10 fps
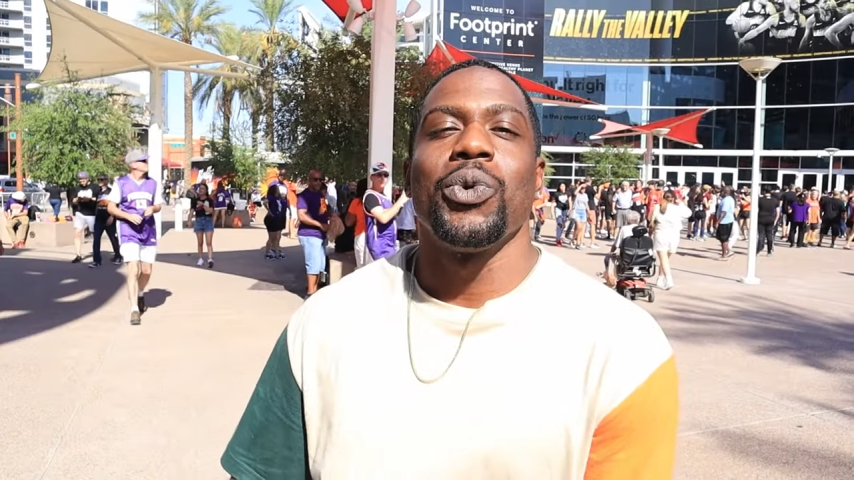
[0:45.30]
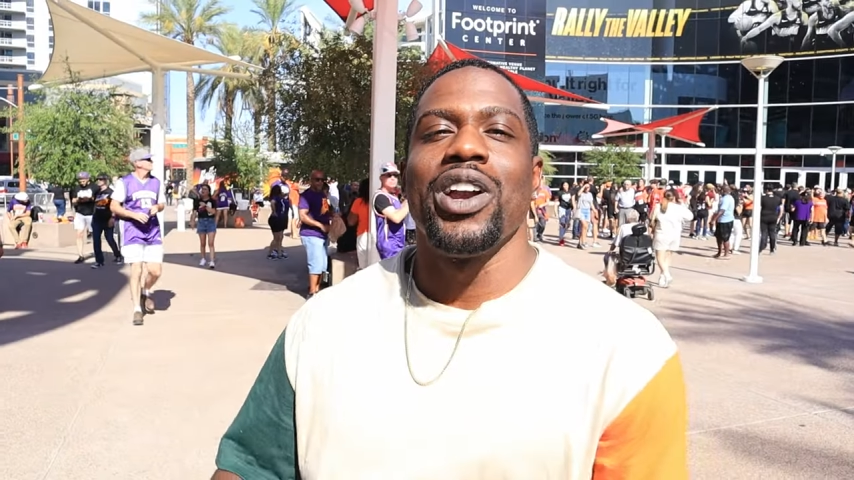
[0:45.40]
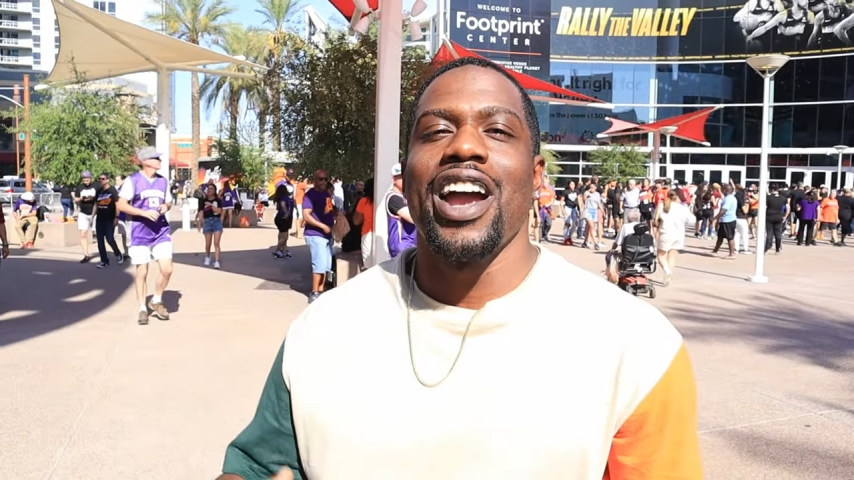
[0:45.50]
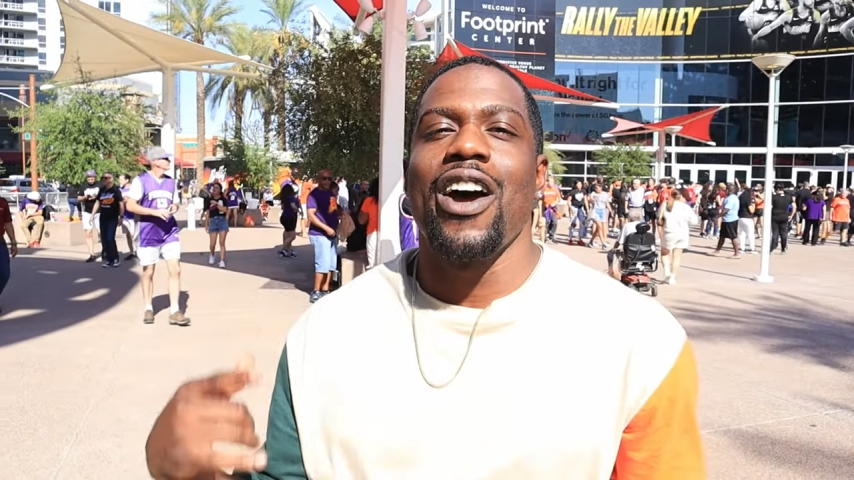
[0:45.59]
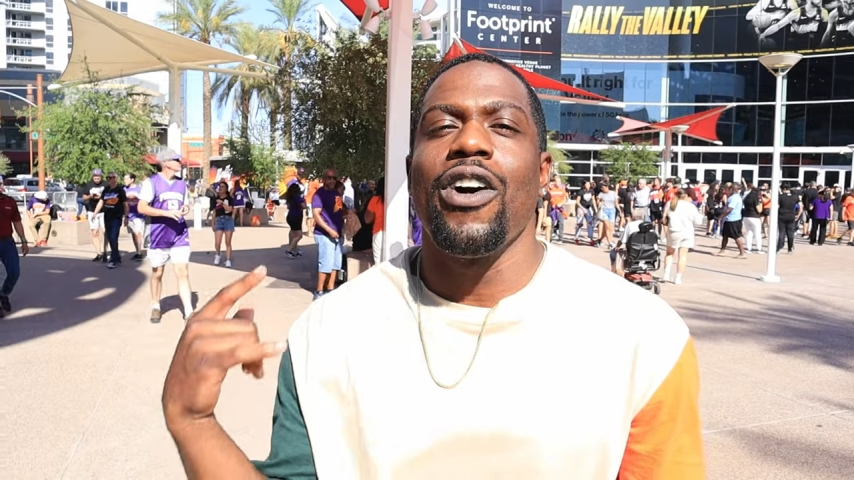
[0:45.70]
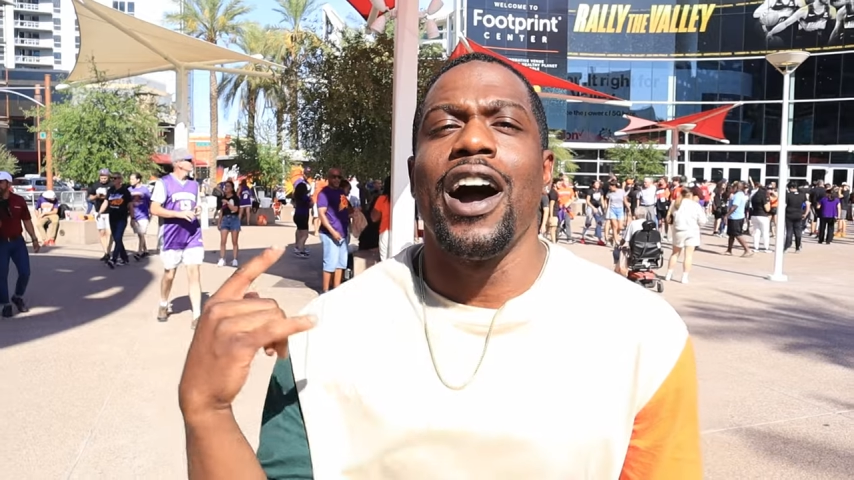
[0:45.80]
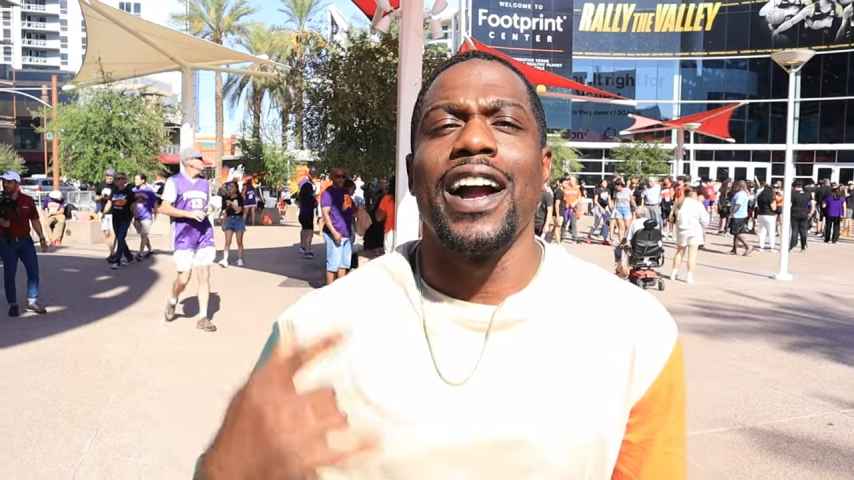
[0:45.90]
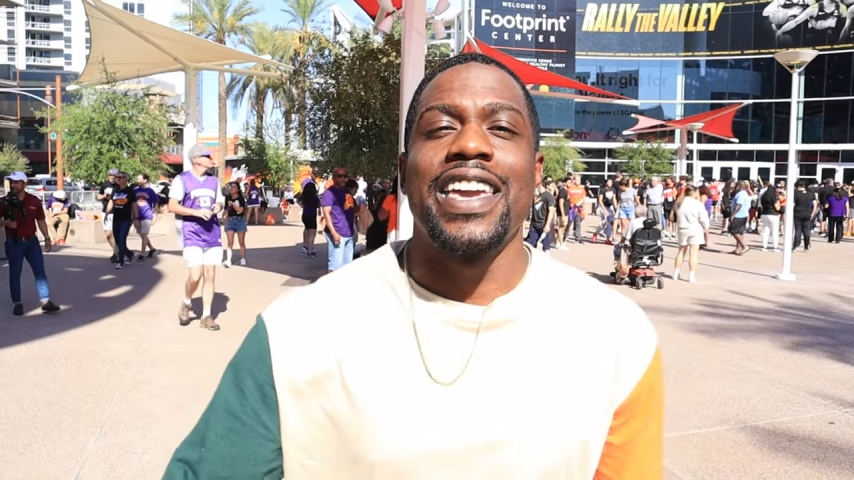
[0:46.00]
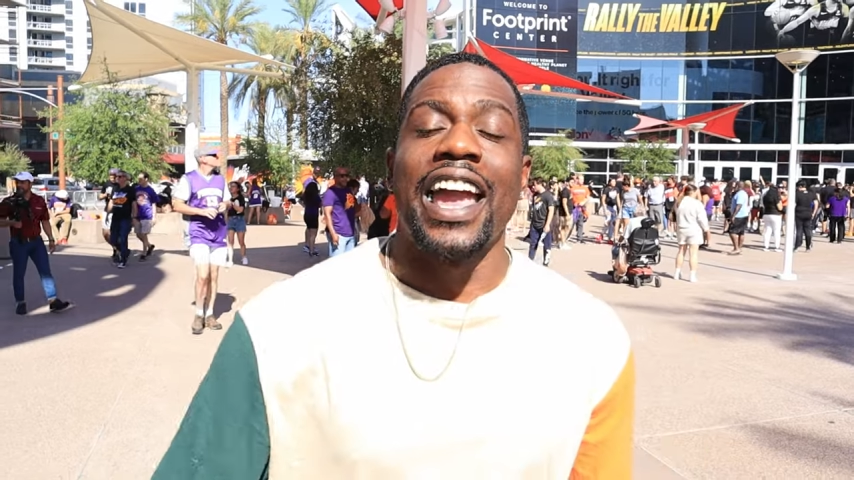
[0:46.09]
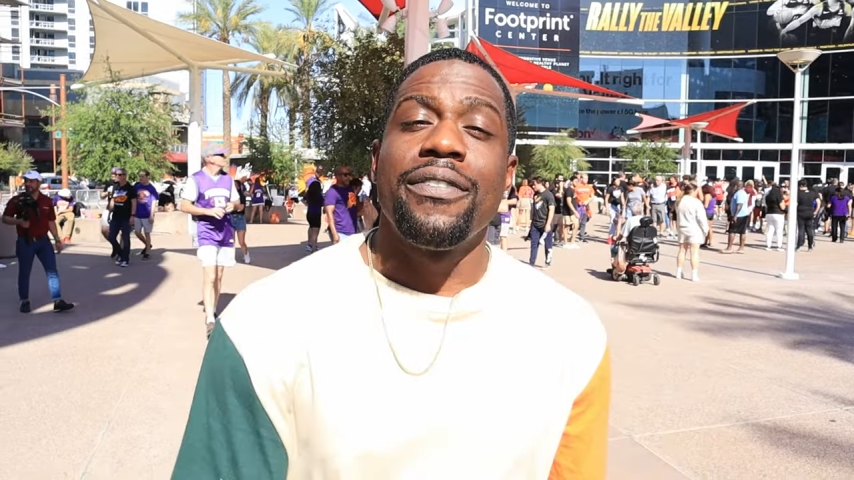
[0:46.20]
we're
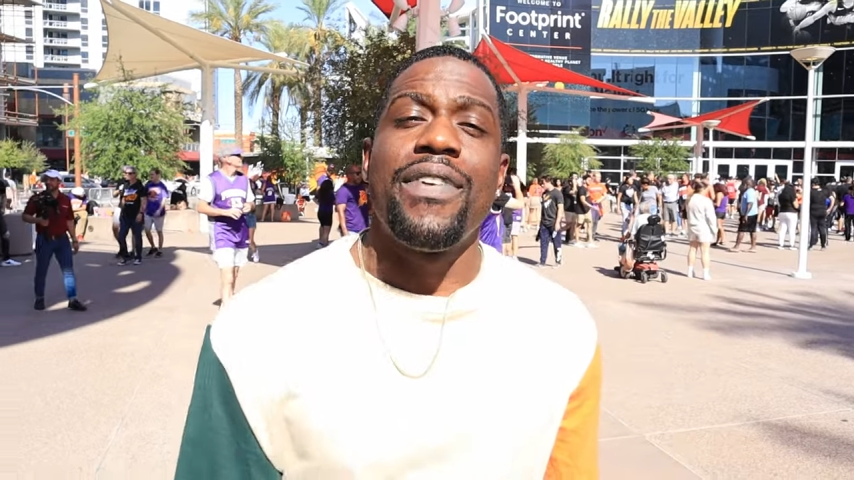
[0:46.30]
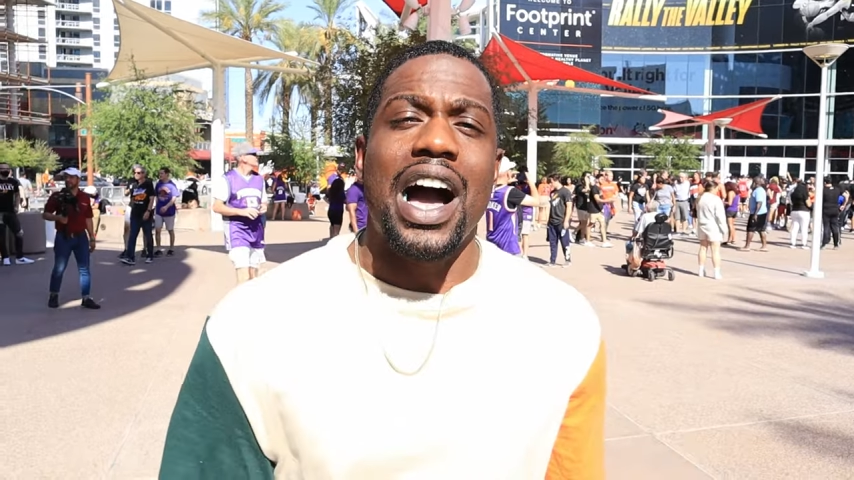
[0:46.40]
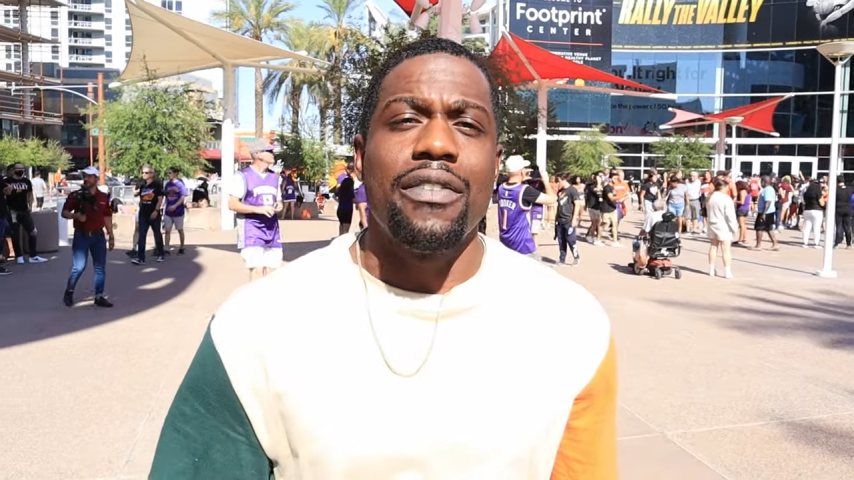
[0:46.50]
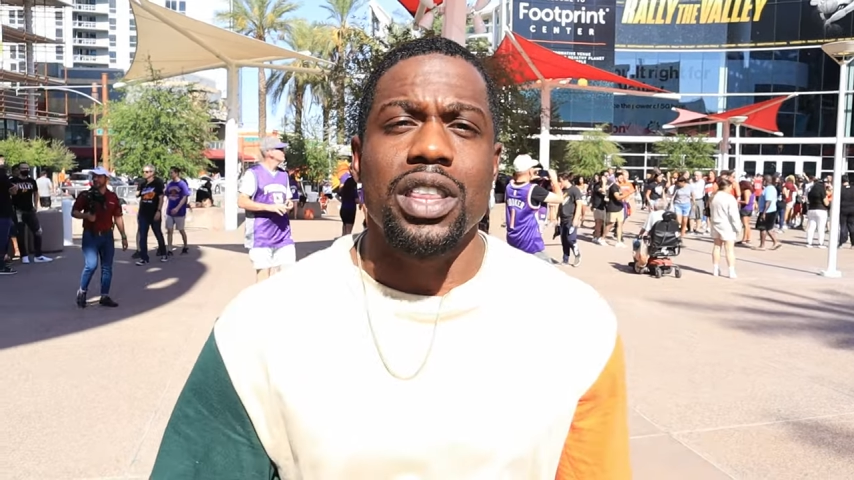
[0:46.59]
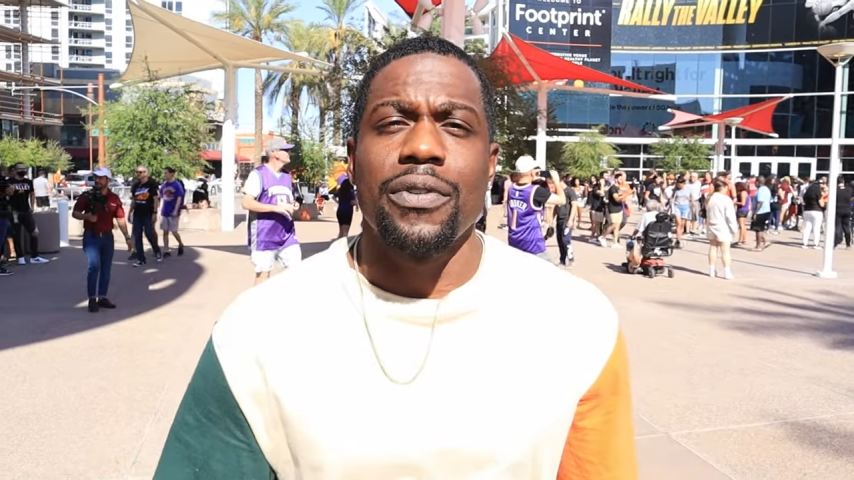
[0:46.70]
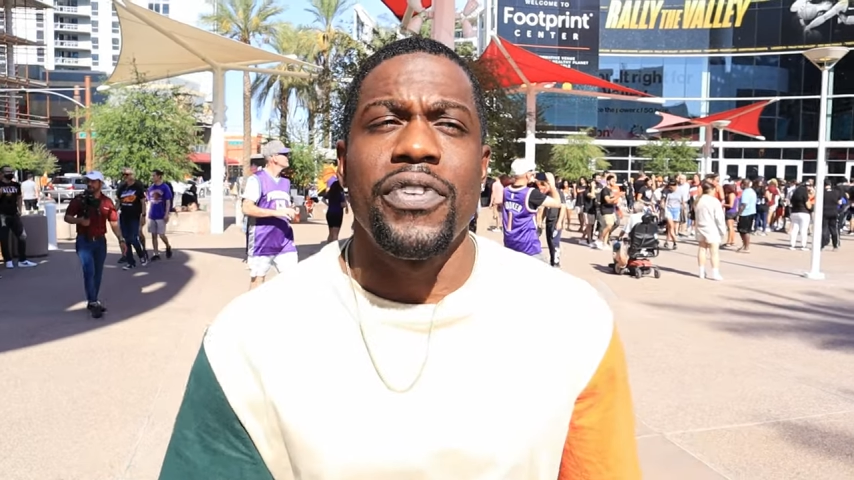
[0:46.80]
at game five of the